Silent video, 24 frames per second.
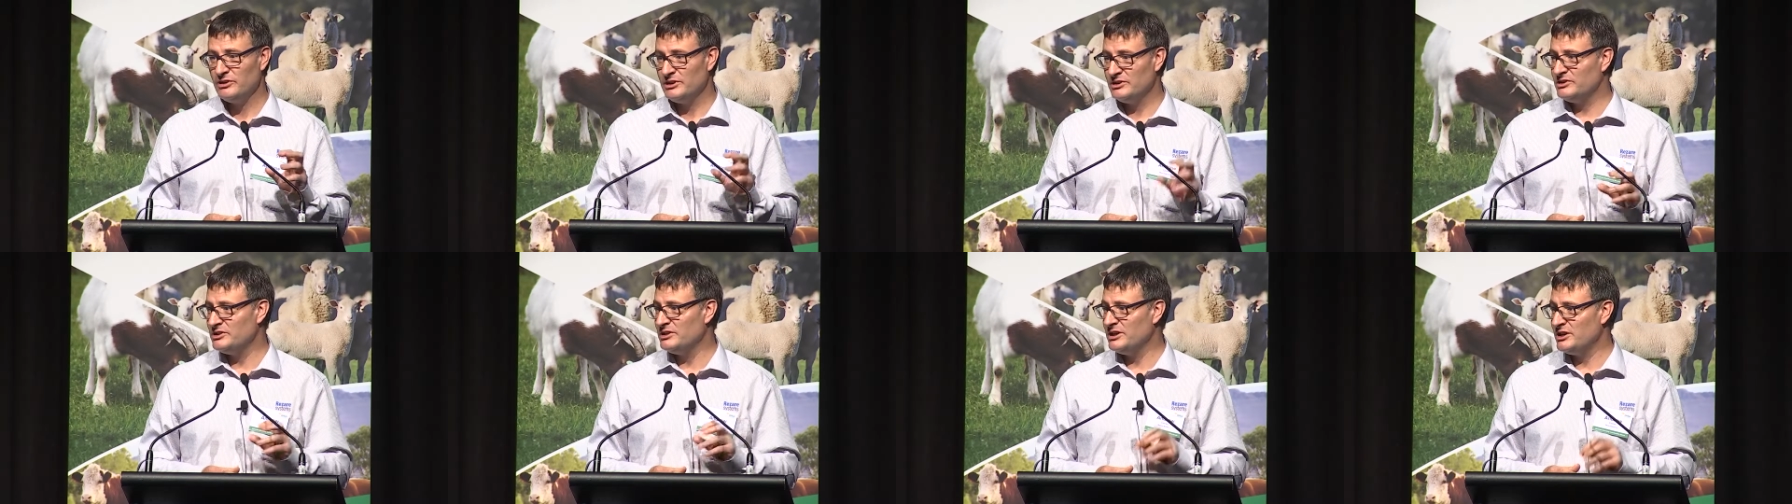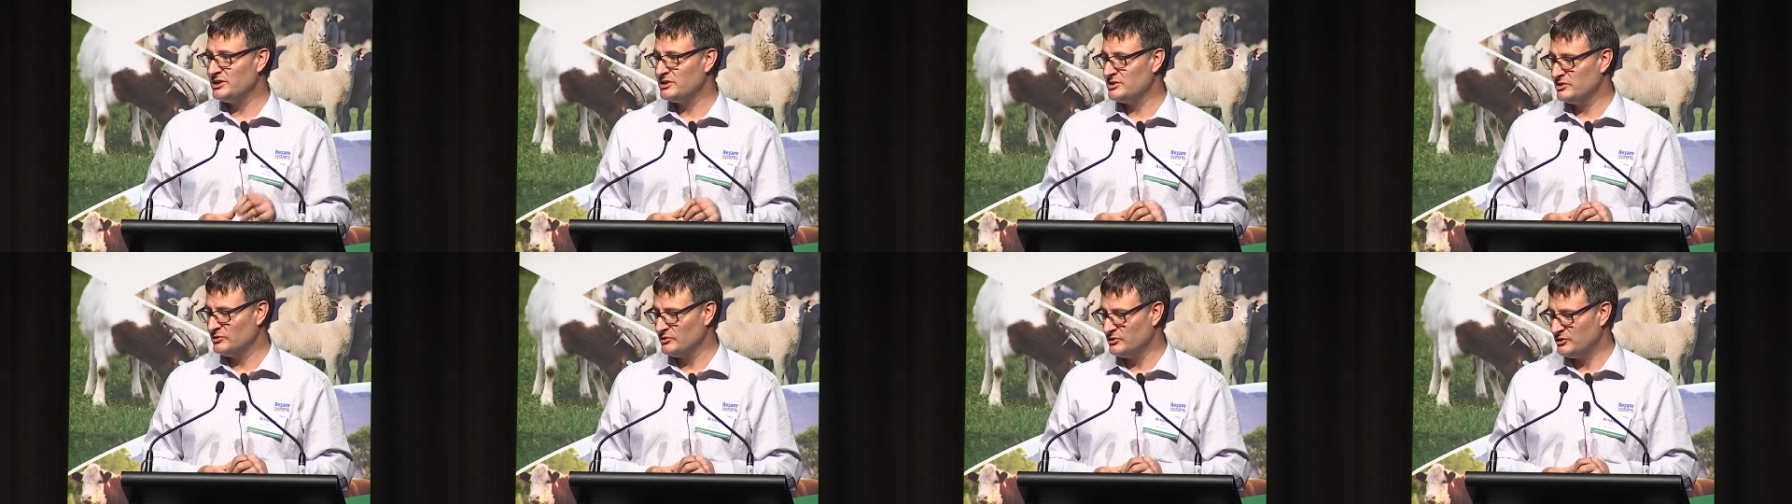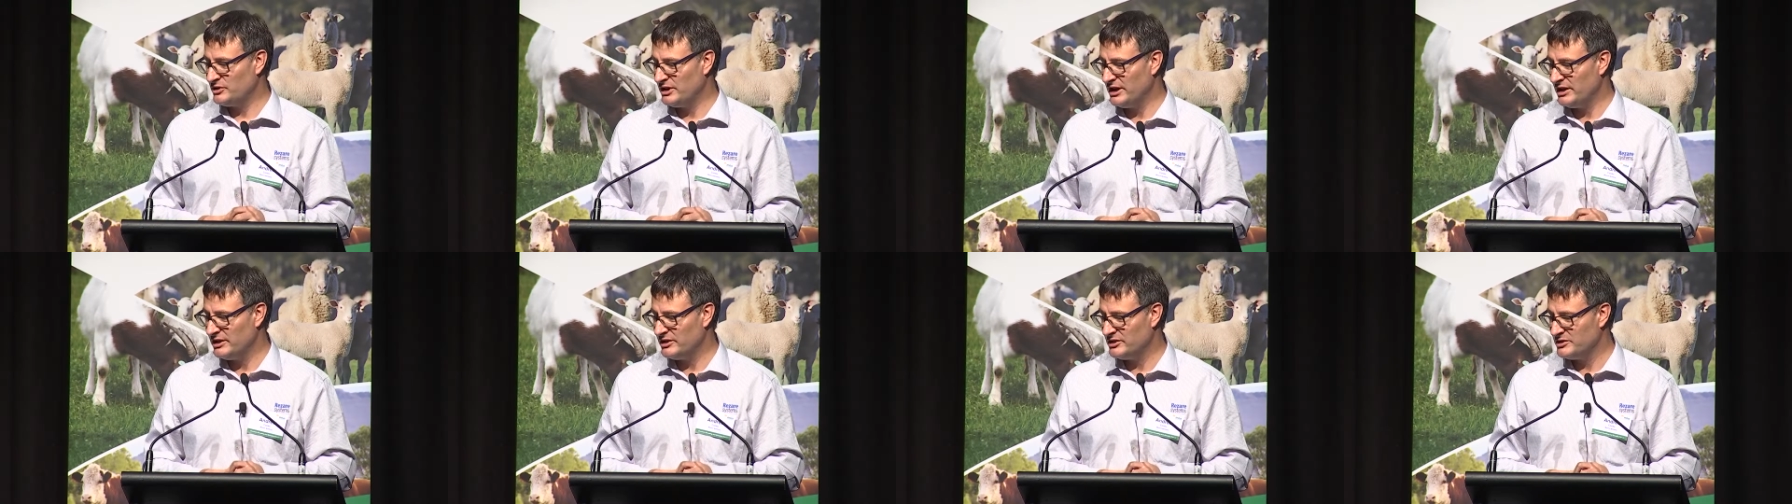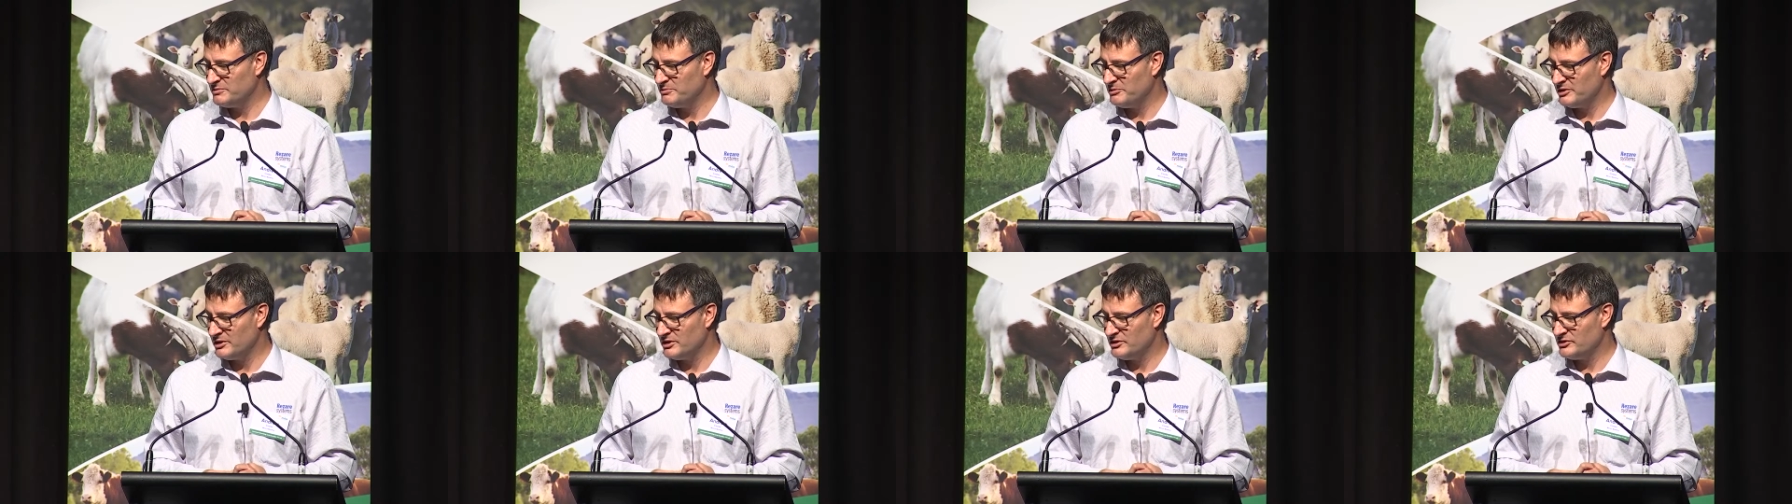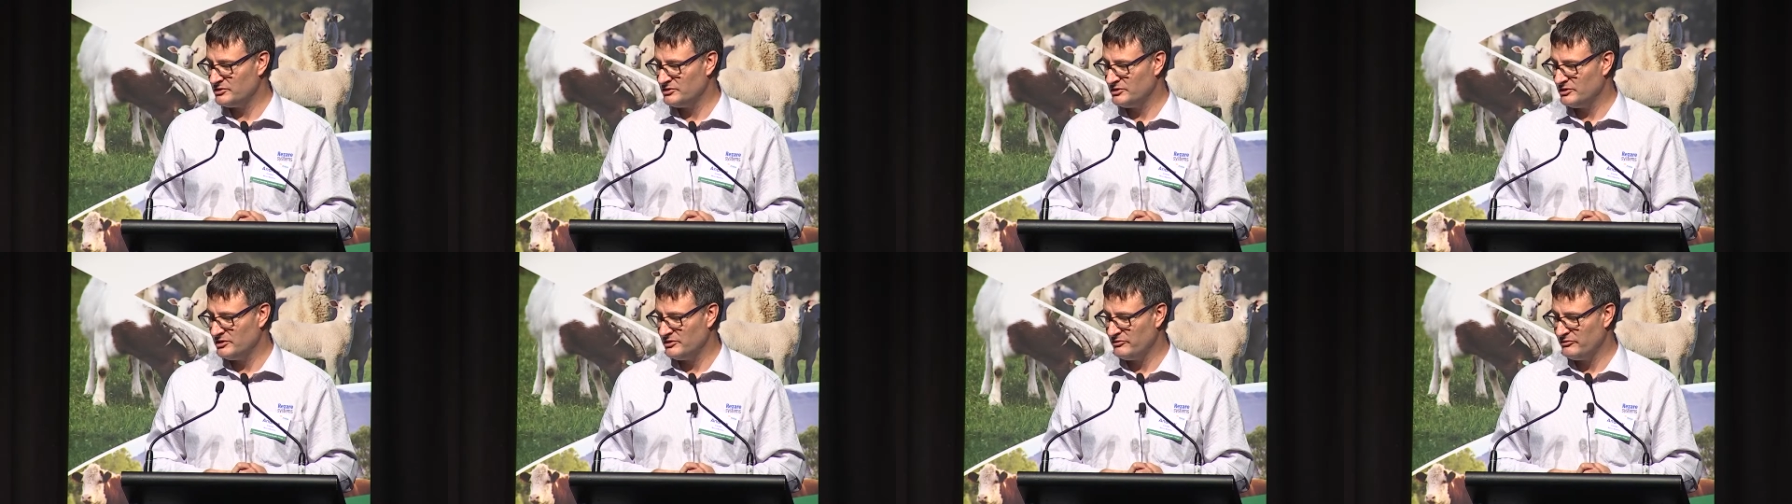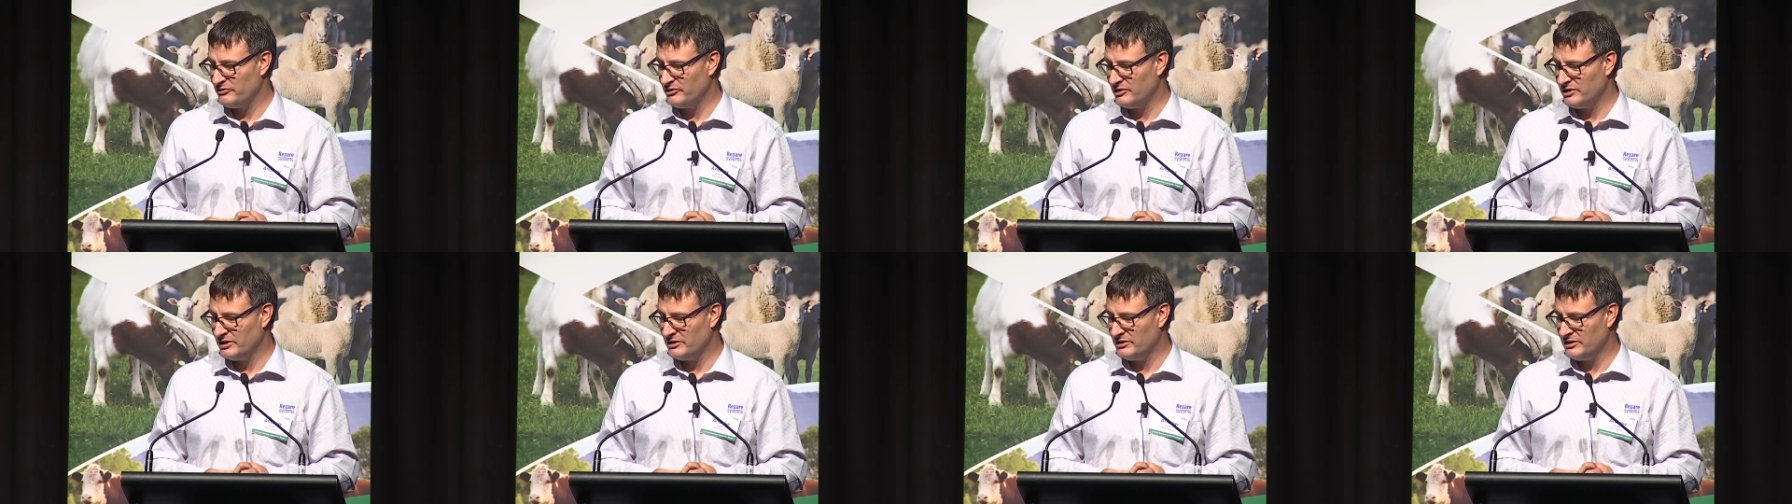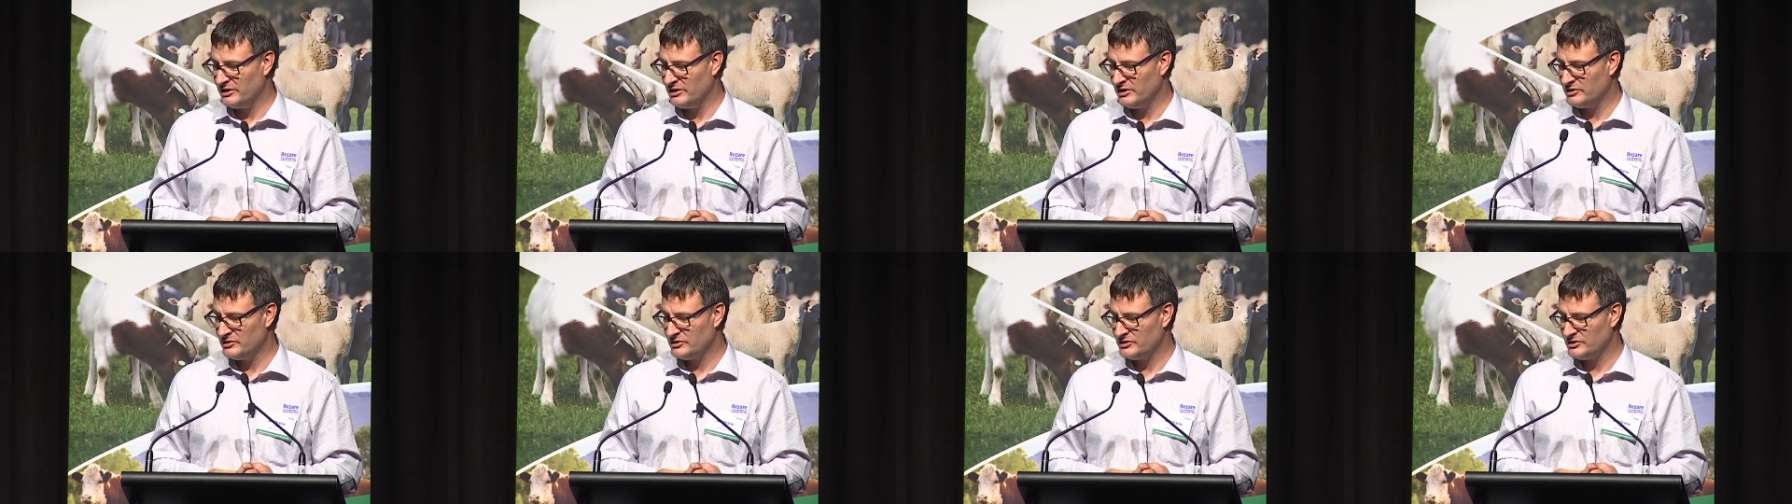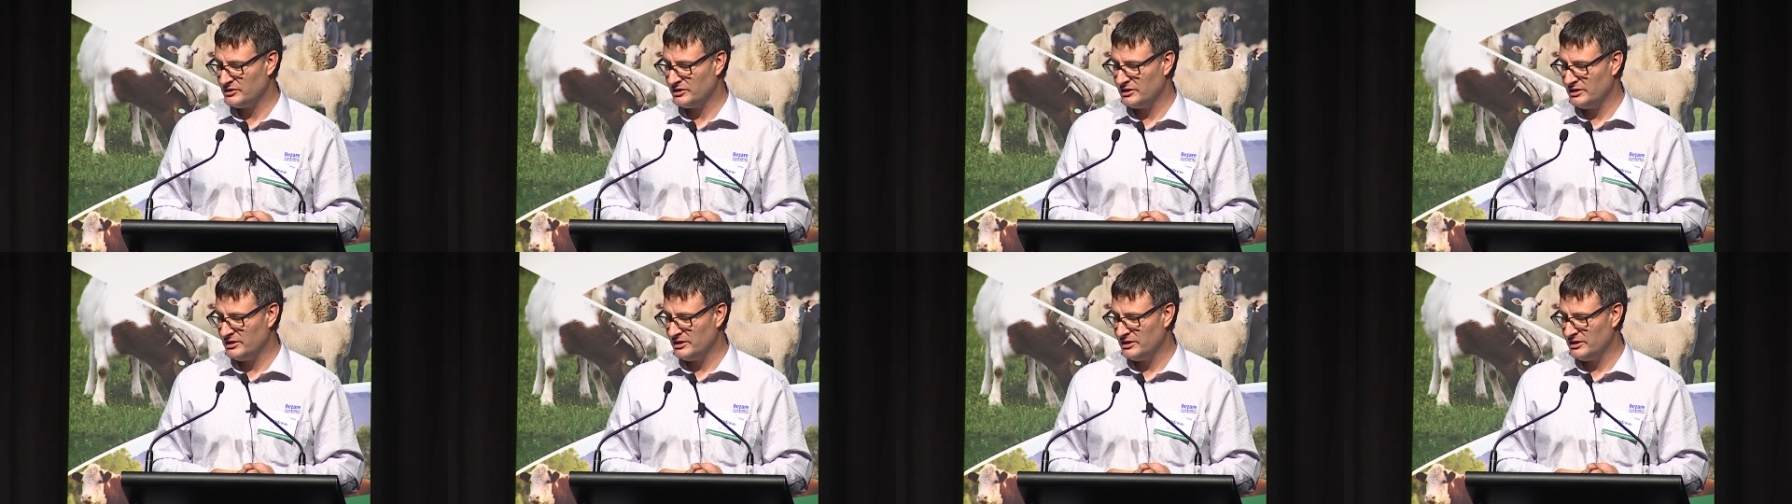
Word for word: international standards bodies to define those.